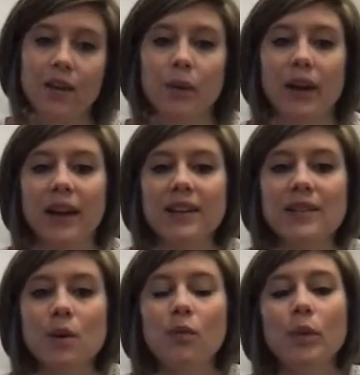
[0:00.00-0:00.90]
Okay,
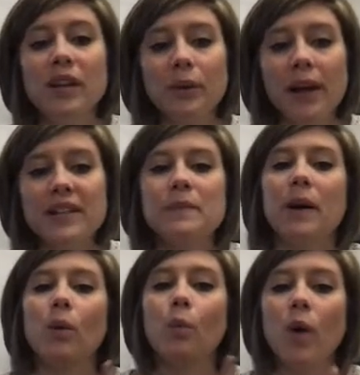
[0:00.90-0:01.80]
so if we know how to
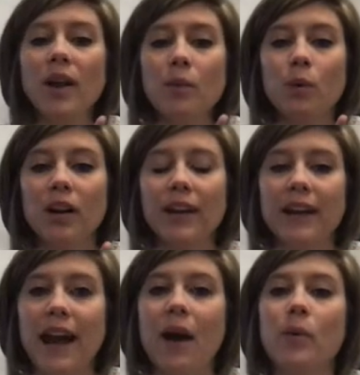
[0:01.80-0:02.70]
spell one word,
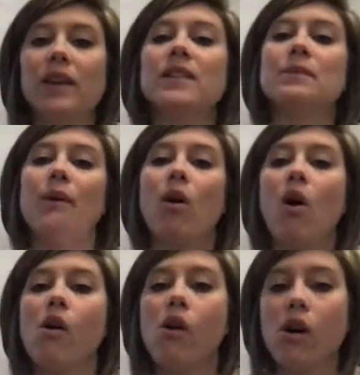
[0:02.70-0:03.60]
now we can spell
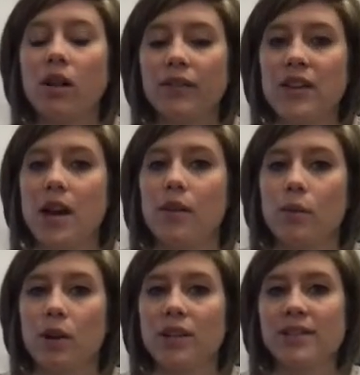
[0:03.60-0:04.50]
all of the other
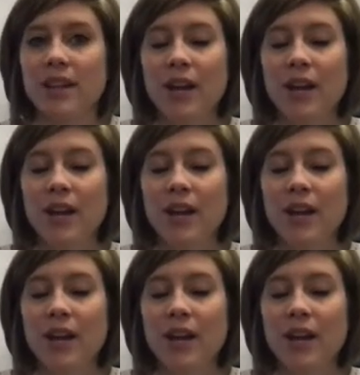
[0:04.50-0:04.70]
words.